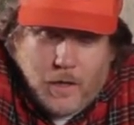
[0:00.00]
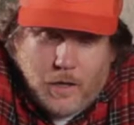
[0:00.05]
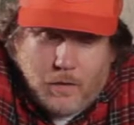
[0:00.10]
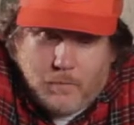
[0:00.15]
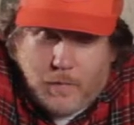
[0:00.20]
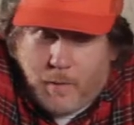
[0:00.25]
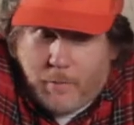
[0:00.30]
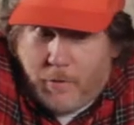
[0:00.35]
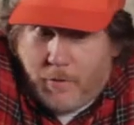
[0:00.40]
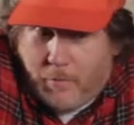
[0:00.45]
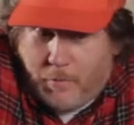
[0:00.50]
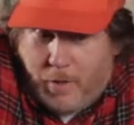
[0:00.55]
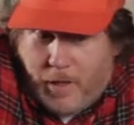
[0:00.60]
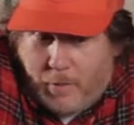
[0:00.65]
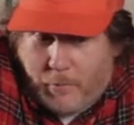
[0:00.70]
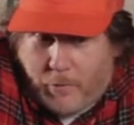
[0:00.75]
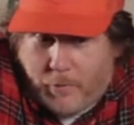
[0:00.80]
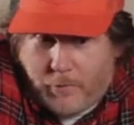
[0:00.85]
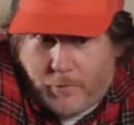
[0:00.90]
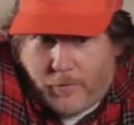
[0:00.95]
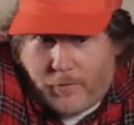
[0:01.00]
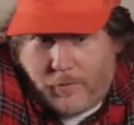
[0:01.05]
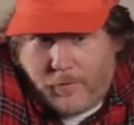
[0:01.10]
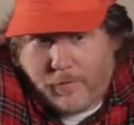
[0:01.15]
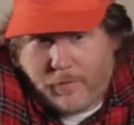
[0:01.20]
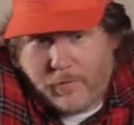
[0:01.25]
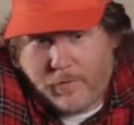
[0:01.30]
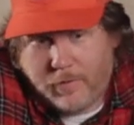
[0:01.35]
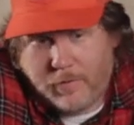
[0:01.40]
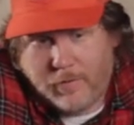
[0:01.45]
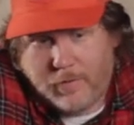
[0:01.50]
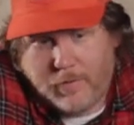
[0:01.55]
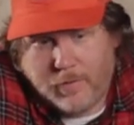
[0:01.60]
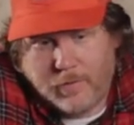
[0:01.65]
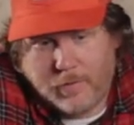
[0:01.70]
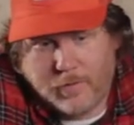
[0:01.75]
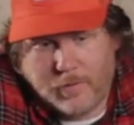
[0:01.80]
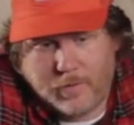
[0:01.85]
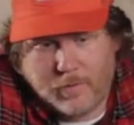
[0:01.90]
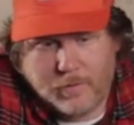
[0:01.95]
Maybe some pebbles.
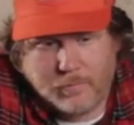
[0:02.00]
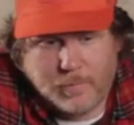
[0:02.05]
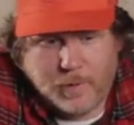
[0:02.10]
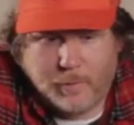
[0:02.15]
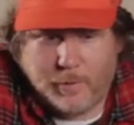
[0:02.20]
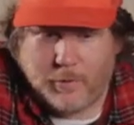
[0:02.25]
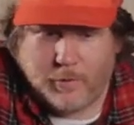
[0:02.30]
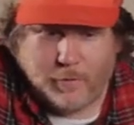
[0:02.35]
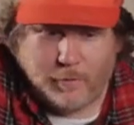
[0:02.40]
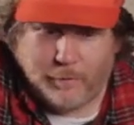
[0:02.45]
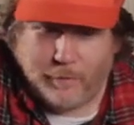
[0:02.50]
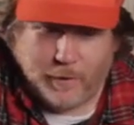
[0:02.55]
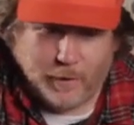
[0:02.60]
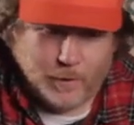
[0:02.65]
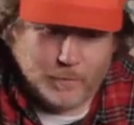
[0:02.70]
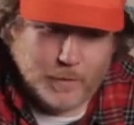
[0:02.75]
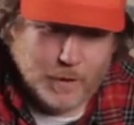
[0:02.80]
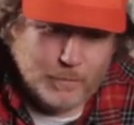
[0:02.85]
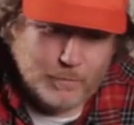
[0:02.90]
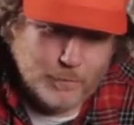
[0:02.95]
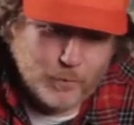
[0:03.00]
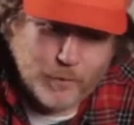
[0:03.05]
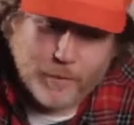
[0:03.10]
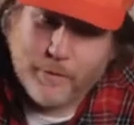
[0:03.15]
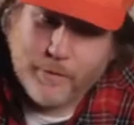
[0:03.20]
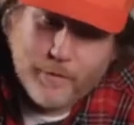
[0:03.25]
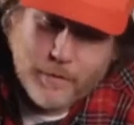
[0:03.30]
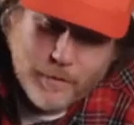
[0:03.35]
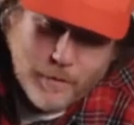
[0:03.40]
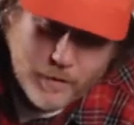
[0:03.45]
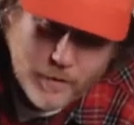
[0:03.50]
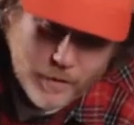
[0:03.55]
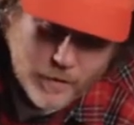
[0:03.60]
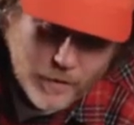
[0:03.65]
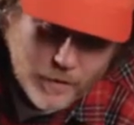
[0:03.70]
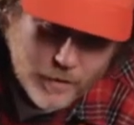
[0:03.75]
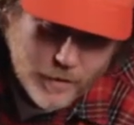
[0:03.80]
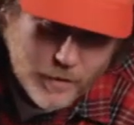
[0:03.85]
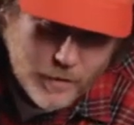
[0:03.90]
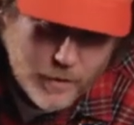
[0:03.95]
Maybe just fill them up with
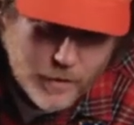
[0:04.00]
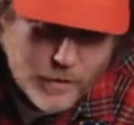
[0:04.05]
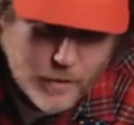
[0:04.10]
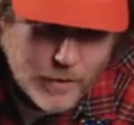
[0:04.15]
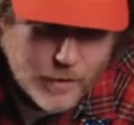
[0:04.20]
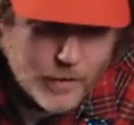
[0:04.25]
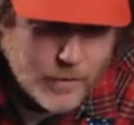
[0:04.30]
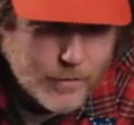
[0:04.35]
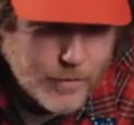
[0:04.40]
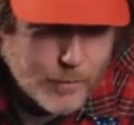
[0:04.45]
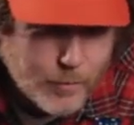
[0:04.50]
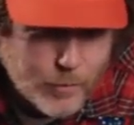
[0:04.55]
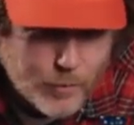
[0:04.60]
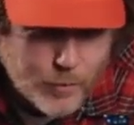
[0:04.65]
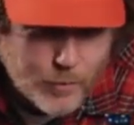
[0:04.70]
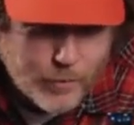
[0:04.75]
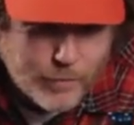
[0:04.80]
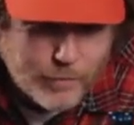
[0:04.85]
some sort